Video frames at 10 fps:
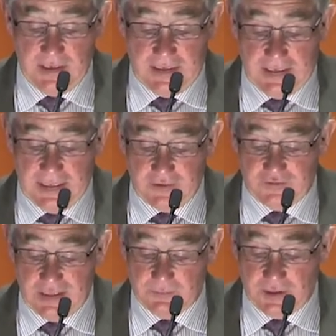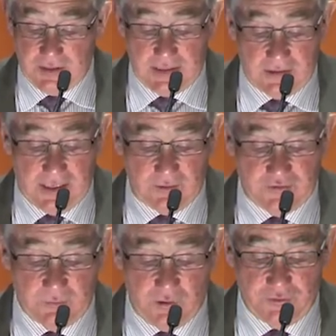He led his team to league
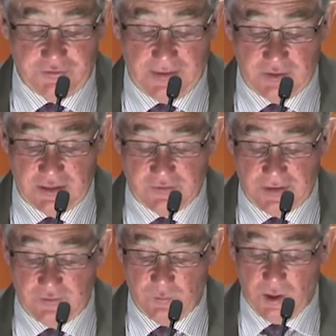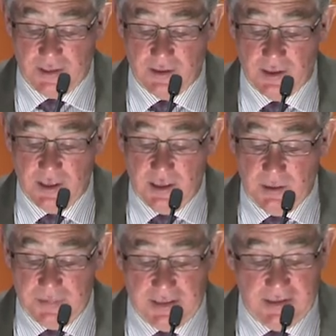titles in both 70 and 71,
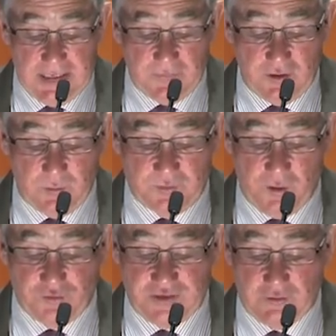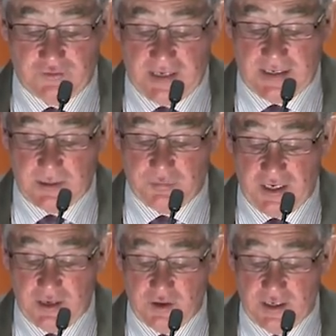being named the Loop's most outstanding
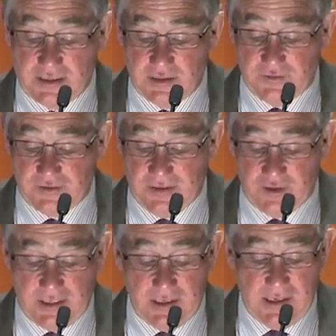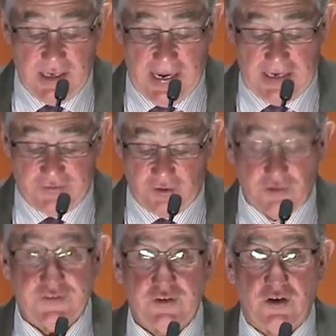player in 1970 and its
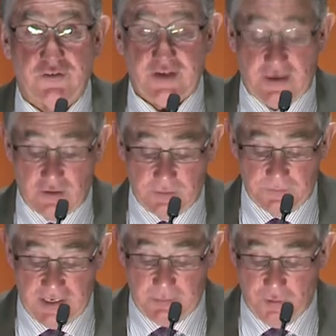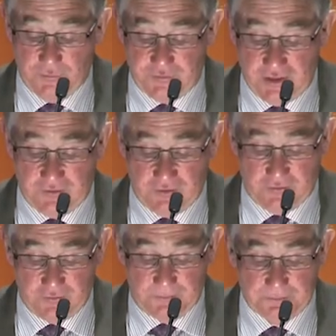all-star center in both seasons.